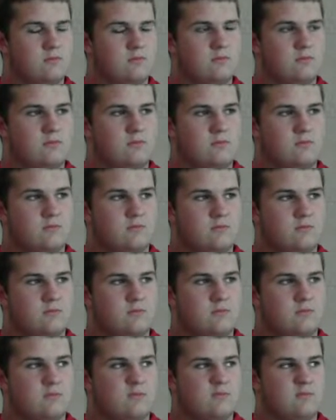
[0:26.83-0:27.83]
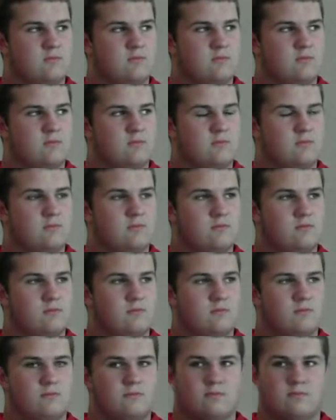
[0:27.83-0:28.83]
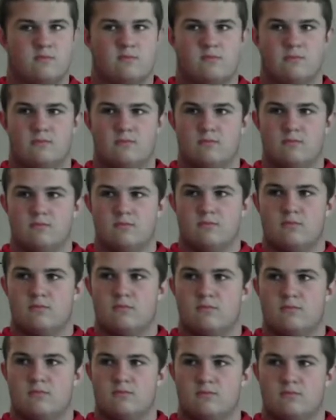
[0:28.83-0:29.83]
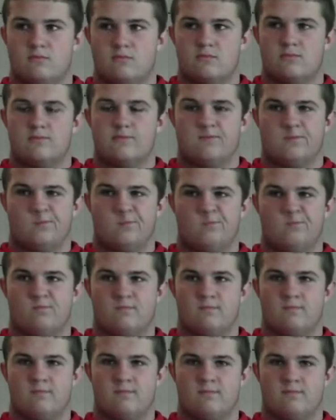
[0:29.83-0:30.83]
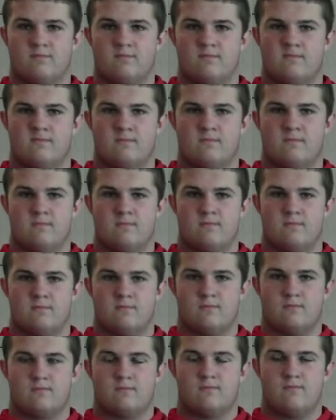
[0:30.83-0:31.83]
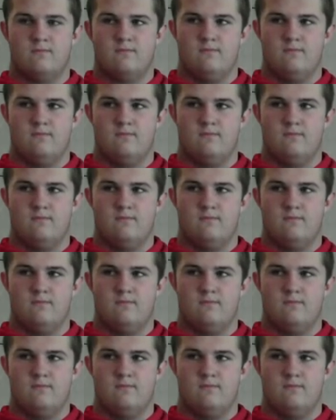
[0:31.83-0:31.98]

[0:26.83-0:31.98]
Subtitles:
(not speaking)